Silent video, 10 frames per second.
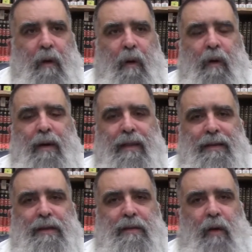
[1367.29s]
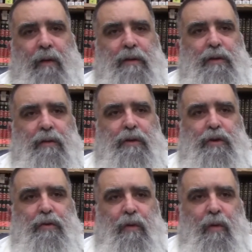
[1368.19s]
or this is also
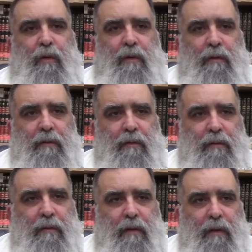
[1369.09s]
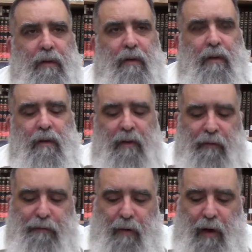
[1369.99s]
true
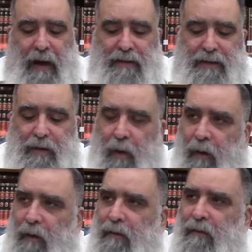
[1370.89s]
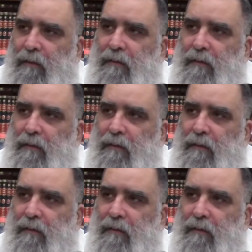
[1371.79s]
for our soul,